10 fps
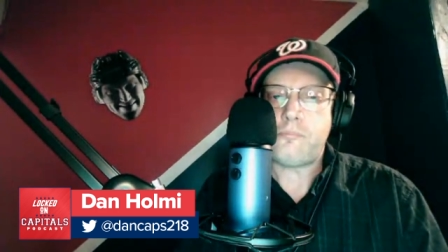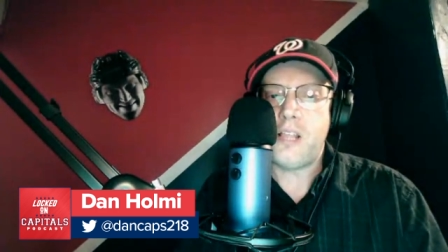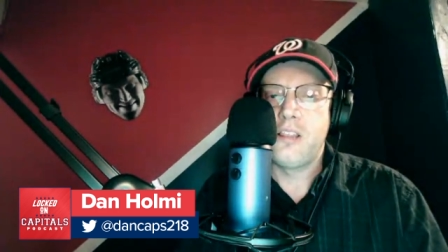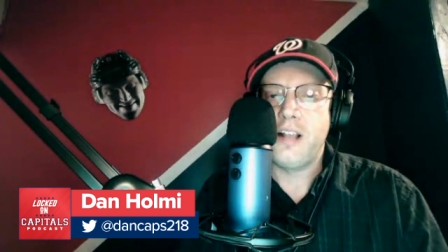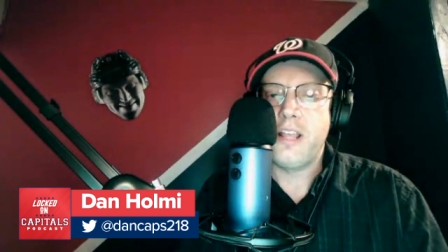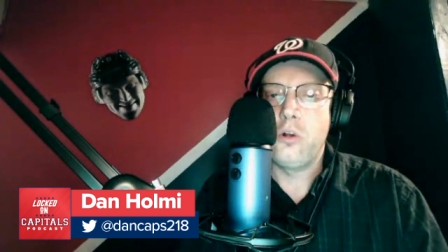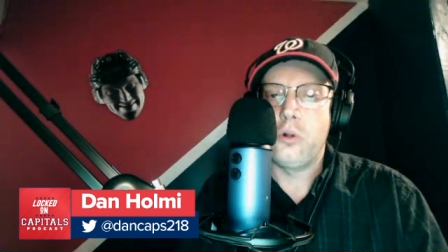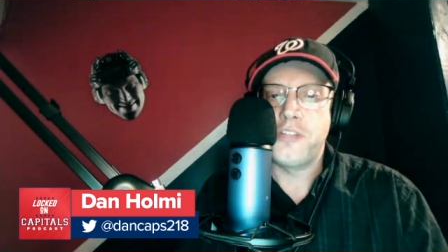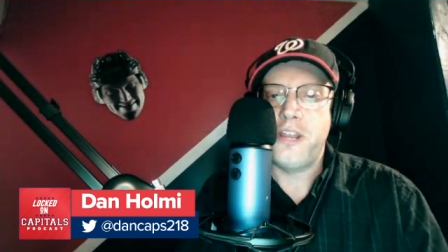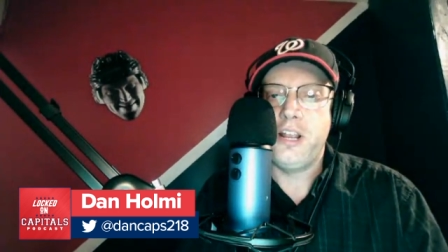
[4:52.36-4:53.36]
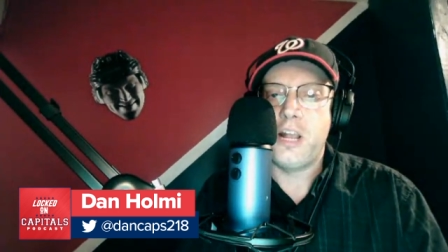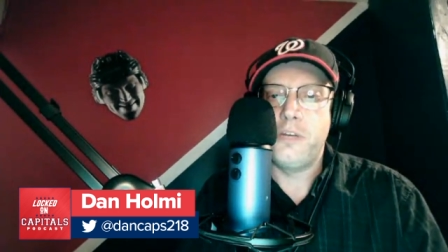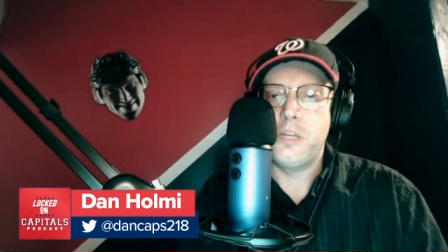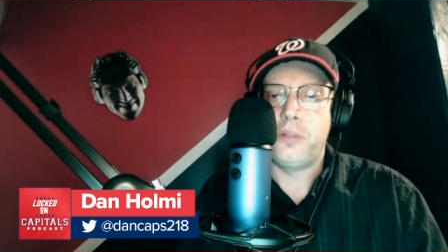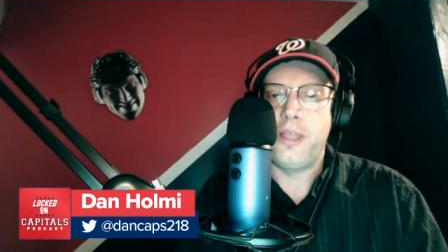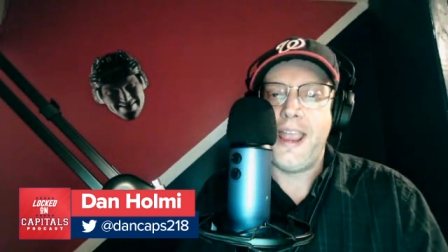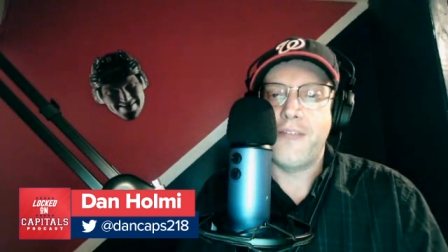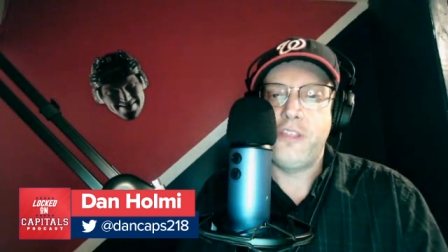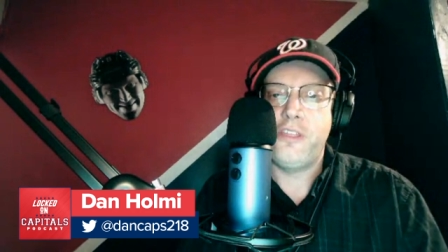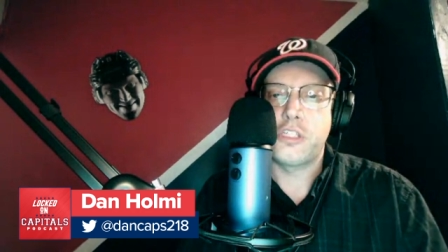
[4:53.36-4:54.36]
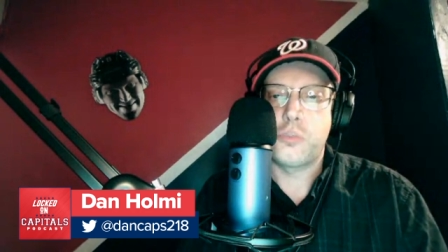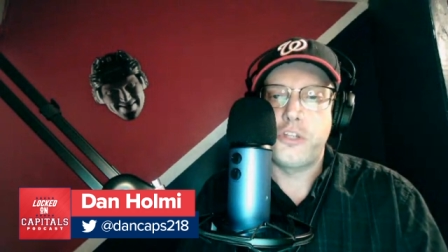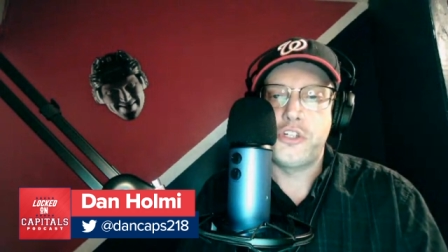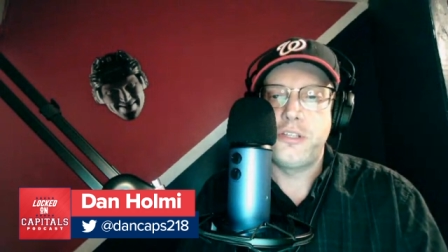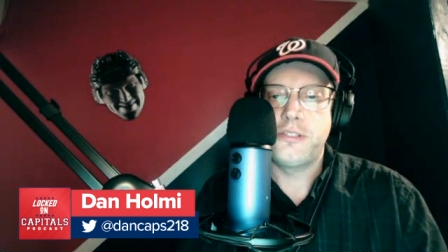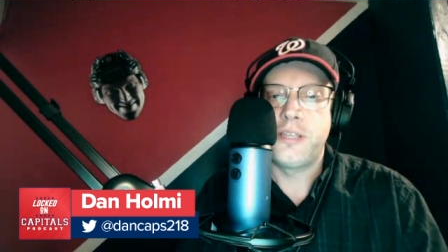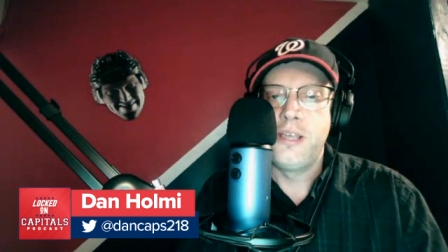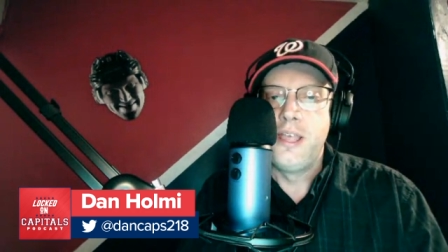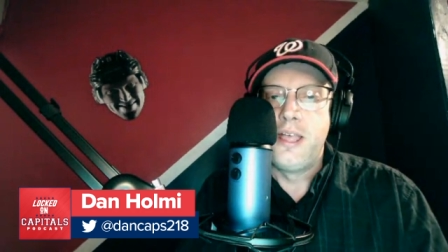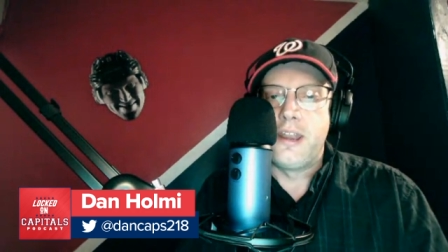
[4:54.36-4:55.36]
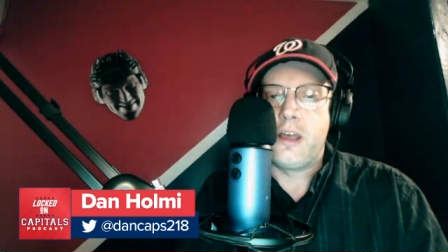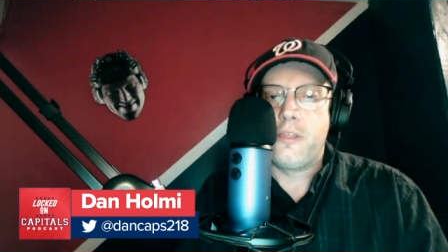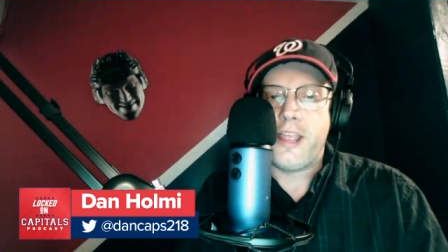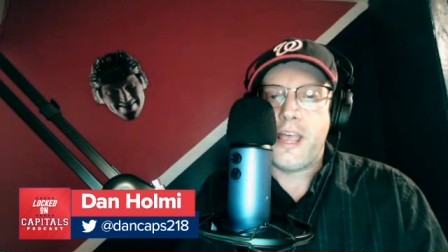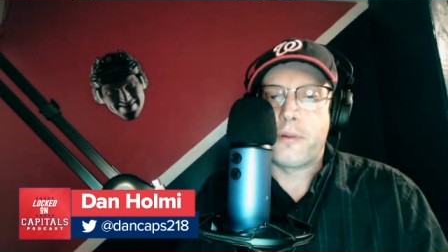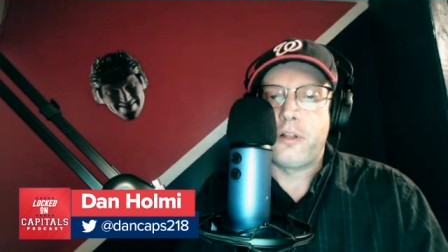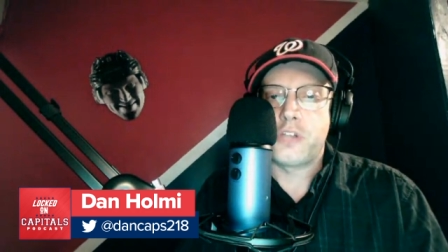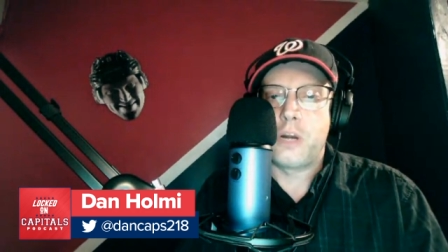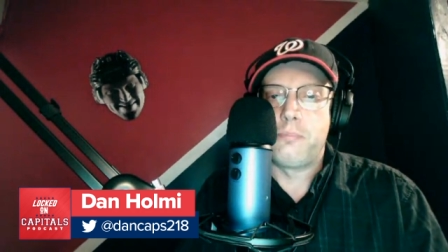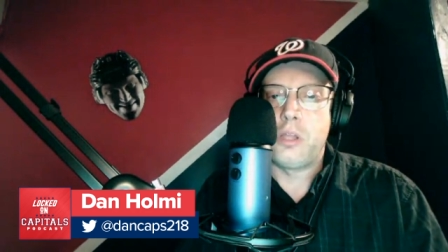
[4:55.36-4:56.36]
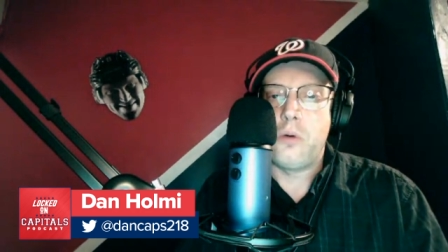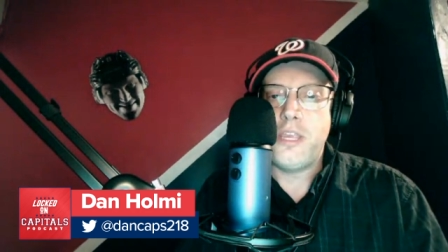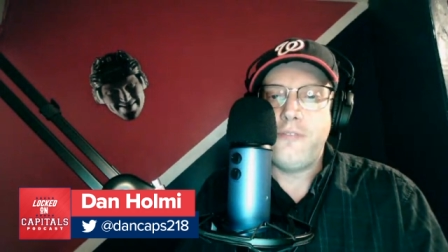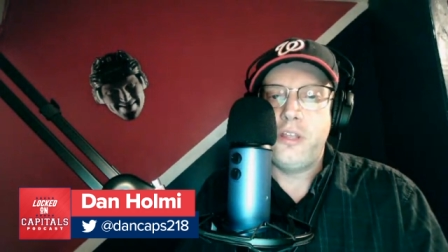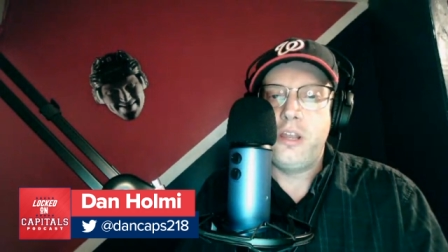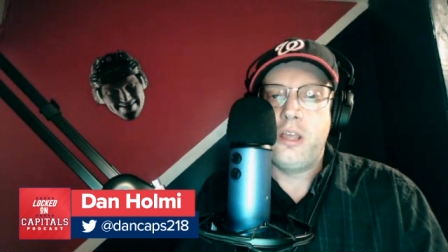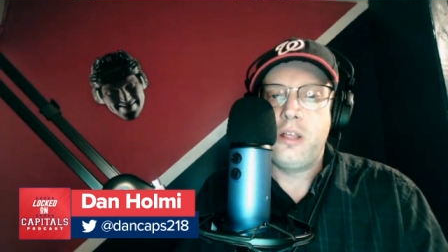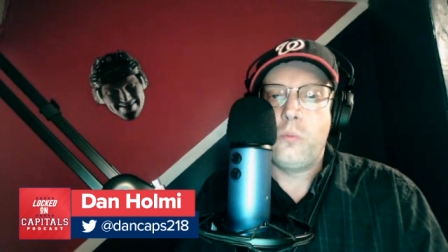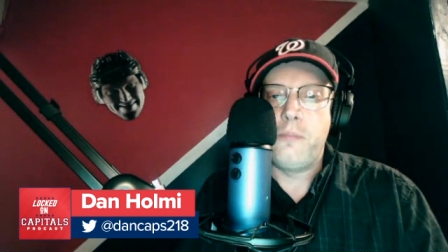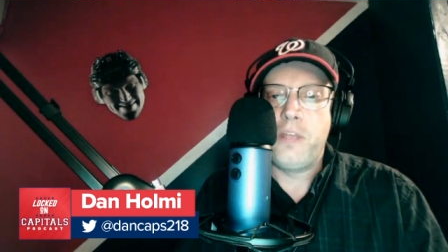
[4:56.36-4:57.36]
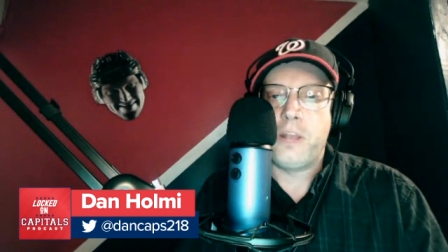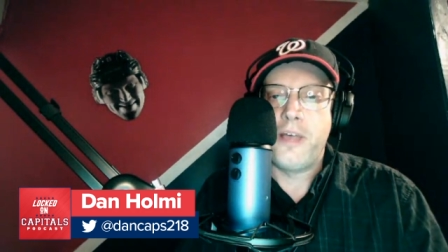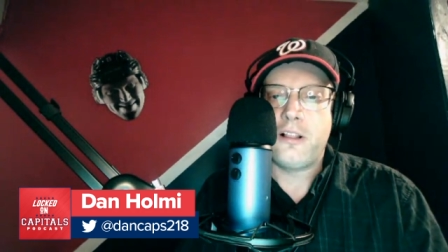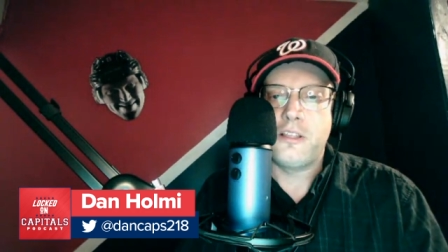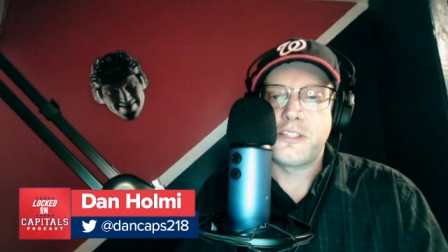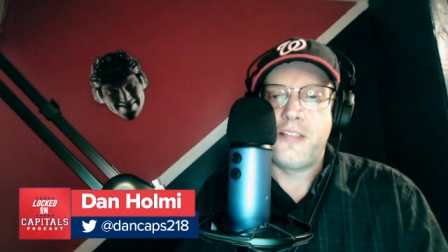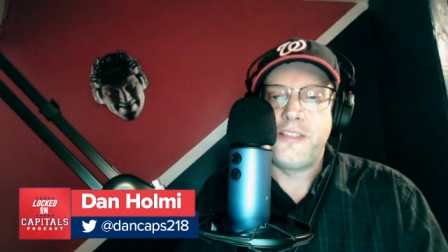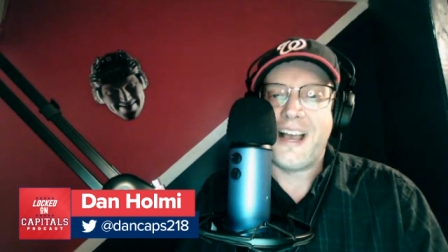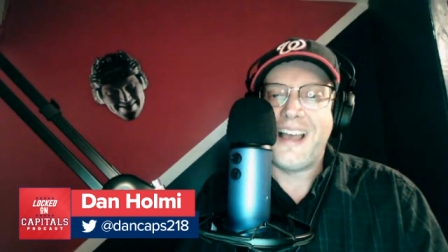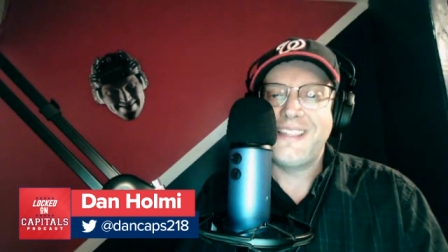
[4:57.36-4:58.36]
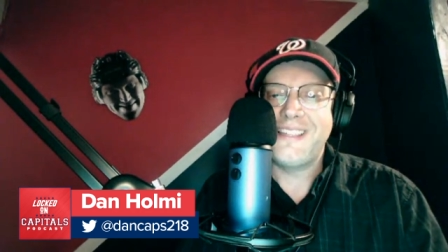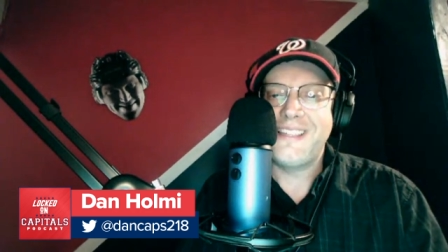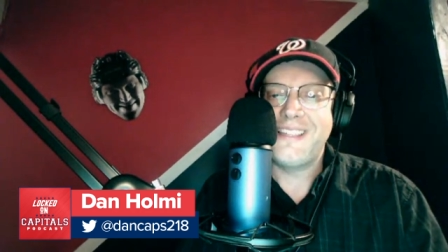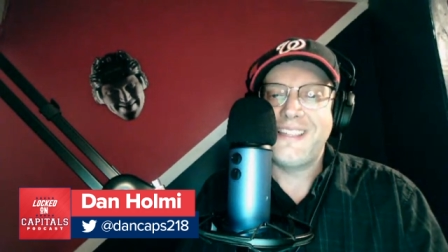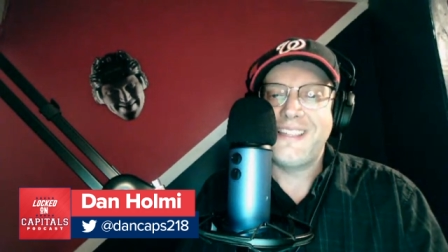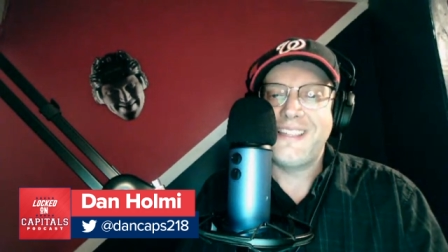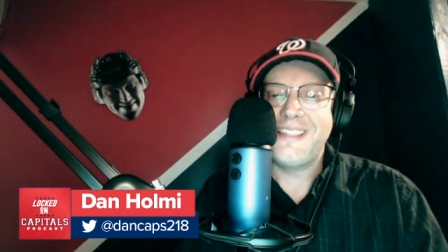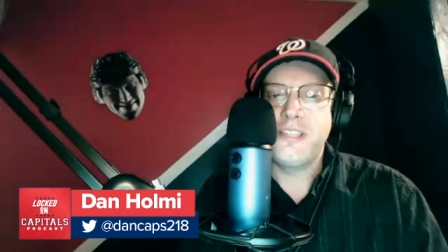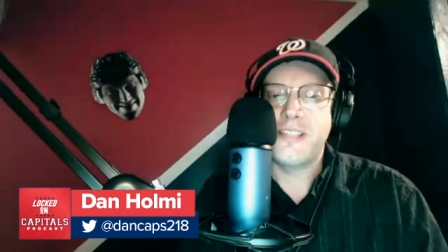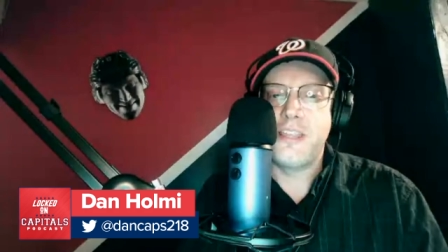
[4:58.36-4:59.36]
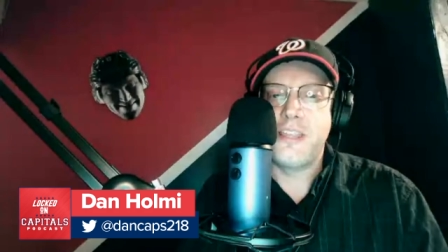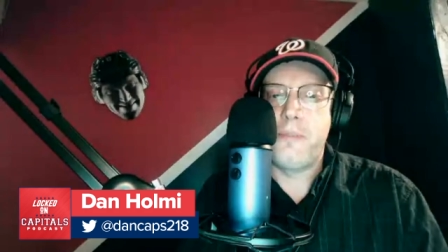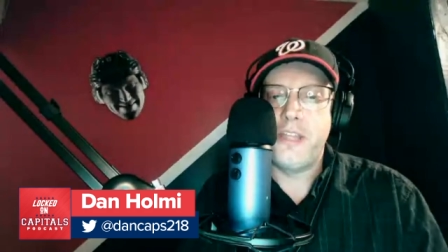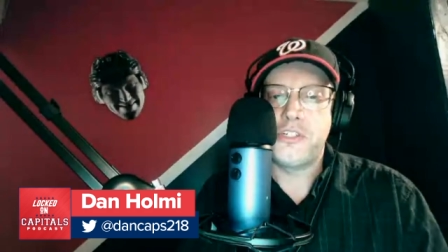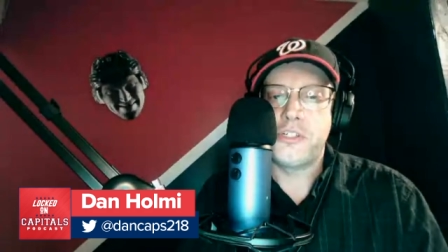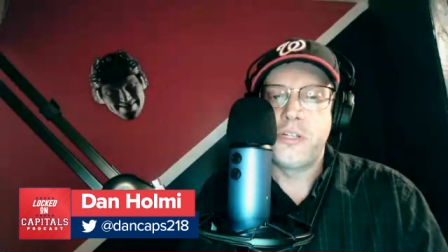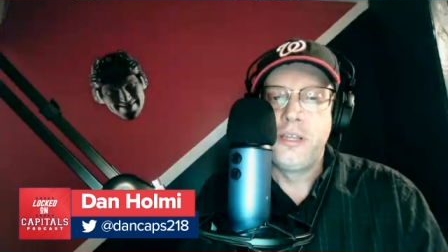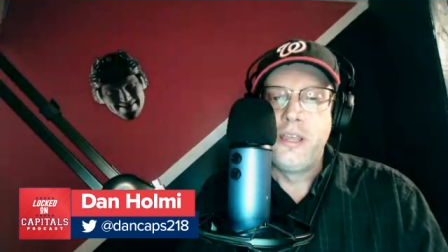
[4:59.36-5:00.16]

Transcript: luck, and goaltending come into play. Everything switches. Now the Capitals are below even when McMichael is on the ice and dominant when he's on the bench.